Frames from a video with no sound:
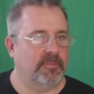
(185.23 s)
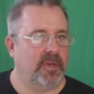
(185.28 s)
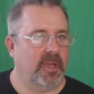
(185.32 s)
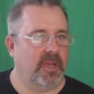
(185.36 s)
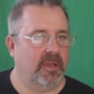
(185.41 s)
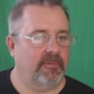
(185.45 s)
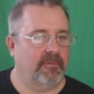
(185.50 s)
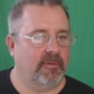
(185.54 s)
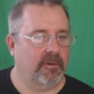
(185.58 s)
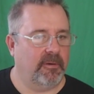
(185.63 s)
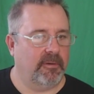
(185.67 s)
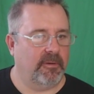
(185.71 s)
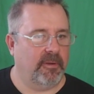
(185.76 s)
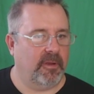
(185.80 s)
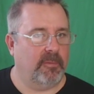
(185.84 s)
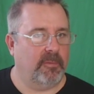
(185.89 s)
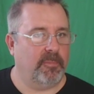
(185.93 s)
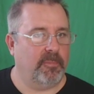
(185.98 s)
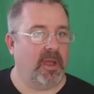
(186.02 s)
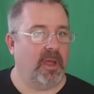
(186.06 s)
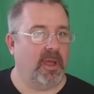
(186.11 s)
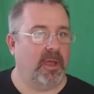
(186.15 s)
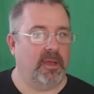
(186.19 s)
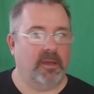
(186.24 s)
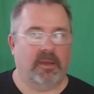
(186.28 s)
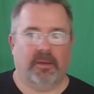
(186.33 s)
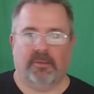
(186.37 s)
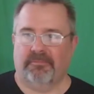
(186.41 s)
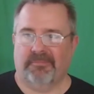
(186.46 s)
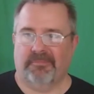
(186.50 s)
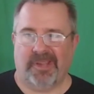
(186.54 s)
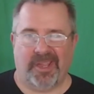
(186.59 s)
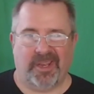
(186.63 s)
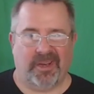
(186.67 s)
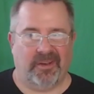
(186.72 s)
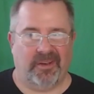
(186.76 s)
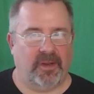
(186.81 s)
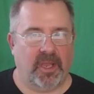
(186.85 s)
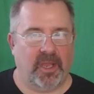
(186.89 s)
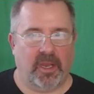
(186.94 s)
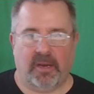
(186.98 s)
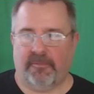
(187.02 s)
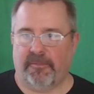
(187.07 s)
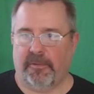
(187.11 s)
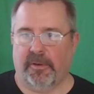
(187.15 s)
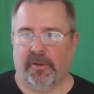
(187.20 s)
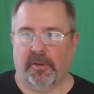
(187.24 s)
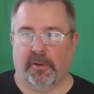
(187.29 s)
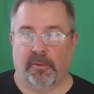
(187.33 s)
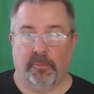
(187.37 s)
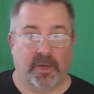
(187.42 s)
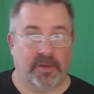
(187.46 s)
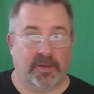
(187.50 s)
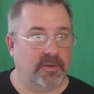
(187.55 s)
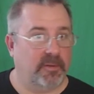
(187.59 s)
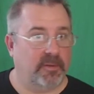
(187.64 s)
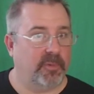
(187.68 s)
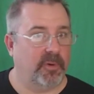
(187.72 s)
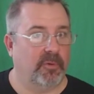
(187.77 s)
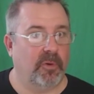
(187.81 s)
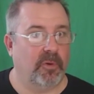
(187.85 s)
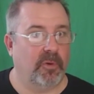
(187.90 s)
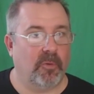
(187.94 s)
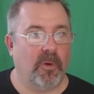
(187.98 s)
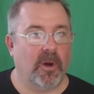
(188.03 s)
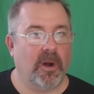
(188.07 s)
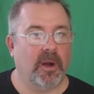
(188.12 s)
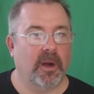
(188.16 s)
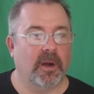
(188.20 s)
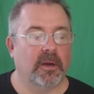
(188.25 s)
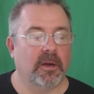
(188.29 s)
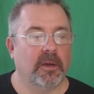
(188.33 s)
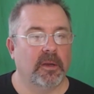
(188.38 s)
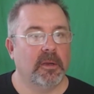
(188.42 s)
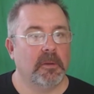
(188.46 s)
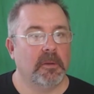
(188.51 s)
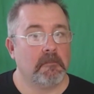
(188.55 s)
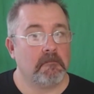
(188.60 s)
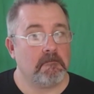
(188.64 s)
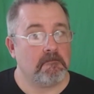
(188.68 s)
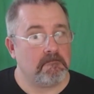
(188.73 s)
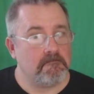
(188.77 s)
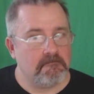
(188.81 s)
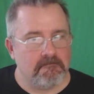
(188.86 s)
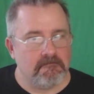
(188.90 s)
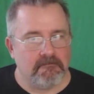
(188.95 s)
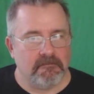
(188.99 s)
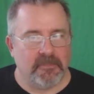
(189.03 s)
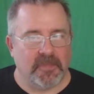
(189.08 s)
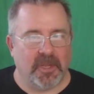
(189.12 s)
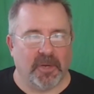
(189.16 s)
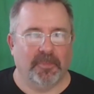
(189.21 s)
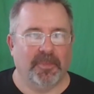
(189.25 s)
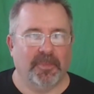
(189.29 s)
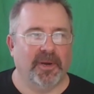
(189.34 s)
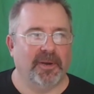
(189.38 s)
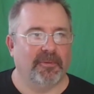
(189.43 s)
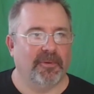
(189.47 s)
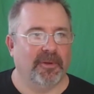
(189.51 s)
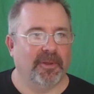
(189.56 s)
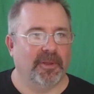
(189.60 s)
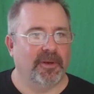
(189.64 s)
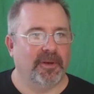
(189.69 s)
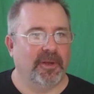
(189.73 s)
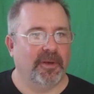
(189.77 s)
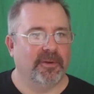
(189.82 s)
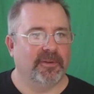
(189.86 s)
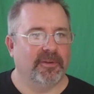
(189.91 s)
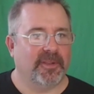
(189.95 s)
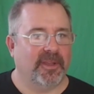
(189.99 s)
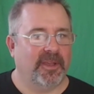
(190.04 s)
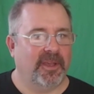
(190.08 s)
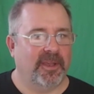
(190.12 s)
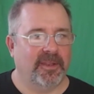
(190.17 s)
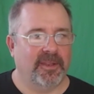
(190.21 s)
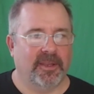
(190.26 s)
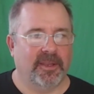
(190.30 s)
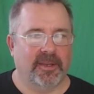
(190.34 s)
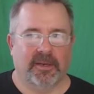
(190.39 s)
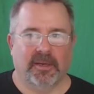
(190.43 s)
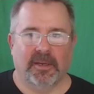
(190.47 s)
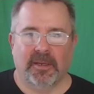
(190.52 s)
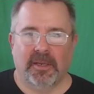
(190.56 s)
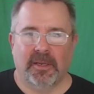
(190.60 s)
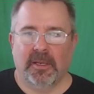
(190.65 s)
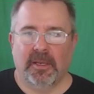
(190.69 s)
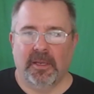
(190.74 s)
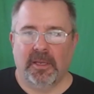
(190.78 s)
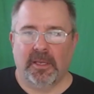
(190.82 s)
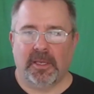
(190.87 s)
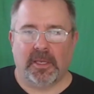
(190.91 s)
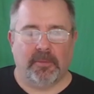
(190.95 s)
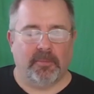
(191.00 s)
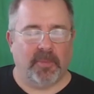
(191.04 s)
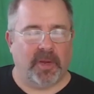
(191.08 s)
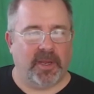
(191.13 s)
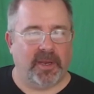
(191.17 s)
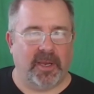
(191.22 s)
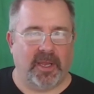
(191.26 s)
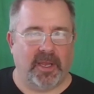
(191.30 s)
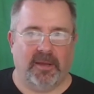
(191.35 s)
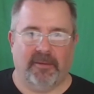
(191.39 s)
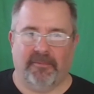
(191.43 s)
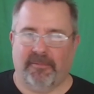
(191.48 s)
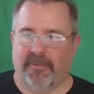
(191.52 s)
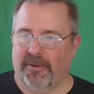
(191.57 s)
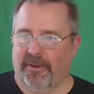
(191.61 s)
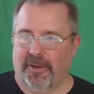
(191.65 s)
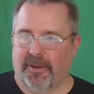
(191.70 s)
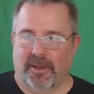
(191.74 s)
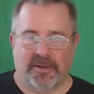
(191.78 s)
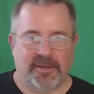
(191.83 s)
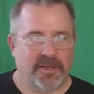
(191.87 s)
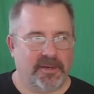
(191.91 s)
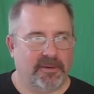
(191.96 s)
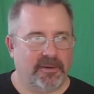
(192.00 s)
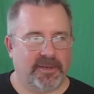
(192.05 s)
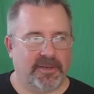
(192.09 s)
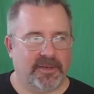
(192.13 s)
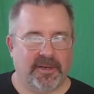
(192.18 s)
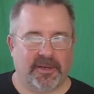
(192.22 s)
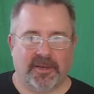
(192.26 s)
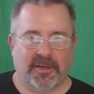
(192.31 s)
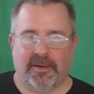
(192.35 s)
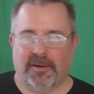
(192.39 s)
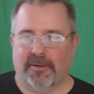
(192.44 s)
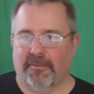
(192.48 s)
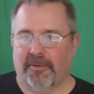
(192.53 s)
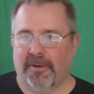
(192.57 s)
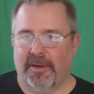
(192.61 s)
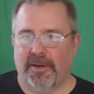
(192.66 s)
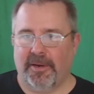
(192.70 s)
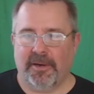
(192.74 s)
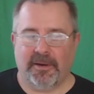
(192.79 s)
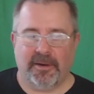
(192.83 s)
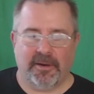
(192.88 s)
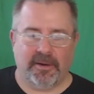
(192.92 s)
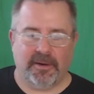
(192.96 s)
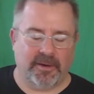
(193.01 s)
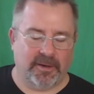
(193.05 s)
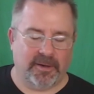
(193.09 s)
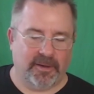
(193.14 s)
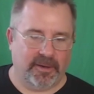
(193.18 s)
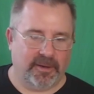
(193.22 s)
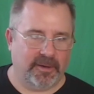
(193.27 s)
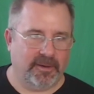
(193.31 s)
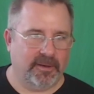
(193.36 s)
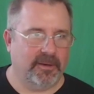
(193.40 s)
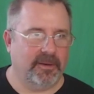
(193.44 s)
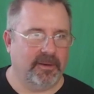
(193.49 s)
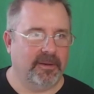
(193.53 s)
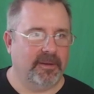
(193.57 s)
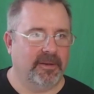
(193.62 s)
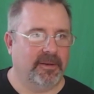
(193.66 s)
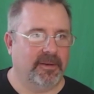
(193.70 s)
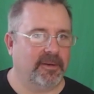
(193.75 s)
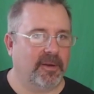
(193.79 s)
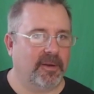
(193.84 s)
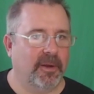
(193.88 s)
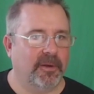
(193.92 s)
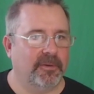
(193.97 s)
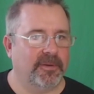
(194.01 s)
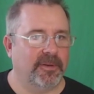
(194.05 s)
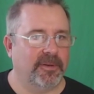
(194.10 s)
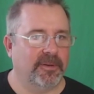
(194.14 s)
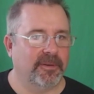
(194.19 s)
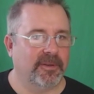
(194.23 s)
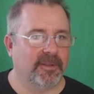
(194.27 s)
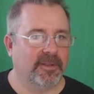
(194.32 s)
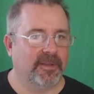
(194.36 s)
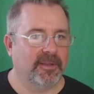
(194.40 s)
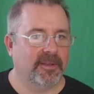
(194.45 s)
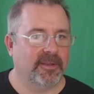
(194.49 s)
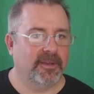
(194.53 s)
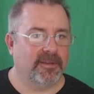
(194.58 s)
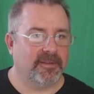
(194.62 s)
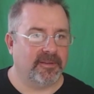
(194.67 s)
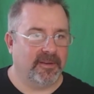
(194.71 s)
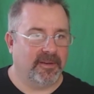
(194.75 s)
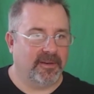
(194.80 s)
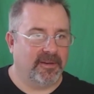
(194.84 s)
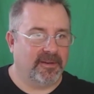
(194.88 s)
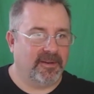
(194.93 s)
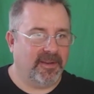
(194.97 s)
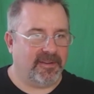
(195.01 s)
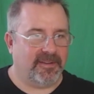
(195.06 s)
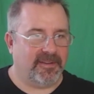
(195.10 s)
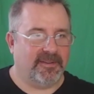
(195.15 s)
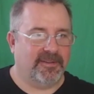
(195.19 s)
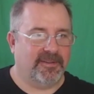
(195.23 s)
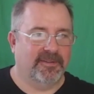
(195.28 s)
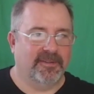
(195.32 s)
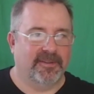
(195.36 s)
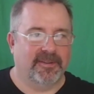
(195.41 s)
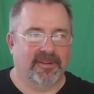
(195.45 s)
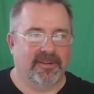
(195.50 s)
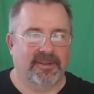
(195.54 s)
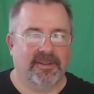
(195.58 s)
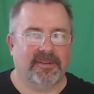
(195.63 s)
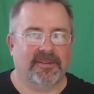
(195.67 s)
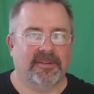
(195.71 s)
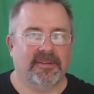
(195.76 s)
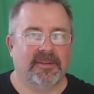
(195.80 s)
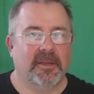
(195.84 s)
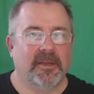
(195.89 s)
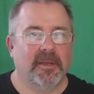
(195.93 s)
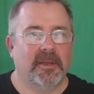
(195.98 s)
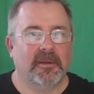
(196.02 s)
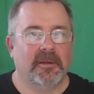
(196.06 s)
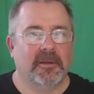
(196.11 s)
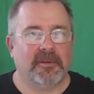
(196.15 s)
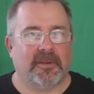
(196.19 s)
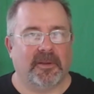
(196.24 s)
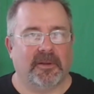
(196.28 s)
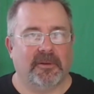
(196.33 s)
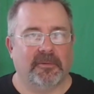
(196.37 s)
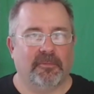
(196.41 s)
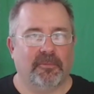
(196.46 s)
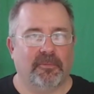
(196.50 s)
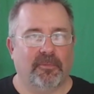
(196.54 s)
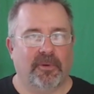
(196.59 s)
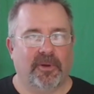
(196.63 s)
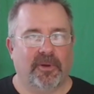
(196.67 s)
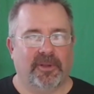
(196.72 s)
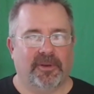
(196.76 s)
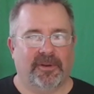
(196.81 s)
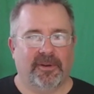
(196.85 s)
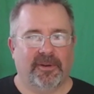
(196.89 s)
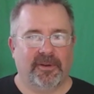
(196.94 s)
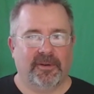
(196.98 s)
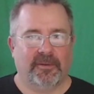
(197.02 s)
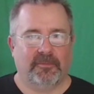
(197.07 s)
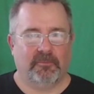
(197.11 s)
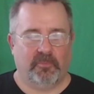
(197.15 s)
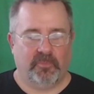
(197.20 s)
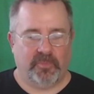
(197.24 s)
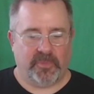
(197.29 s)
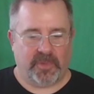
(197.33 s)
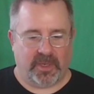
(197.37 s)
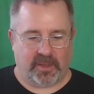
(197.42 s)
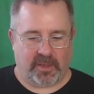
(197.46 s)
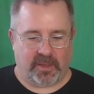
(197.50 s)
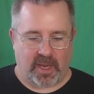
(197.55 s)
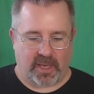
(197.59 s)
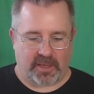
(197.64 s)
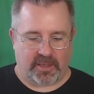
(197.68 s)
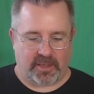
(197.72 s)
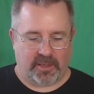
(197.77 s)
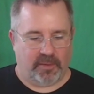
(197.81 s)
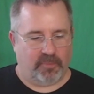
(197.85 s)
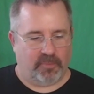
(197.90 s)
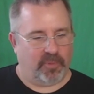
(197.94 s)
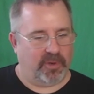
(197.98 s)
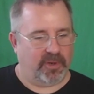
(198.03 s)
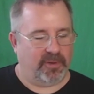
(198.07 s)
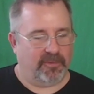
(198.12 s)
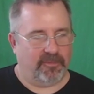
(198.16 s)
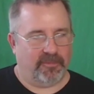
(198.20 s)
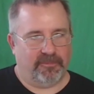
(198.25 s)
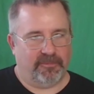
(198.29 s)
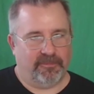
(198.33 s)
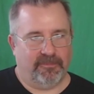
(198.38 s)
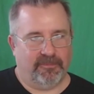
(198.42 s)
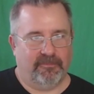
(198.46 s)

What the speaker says: behavior of the API, add a data field, or make something required. Nobody really knows. And then you might have a Jira ticket over here and the code doing this and a test doing this. So it got to the point of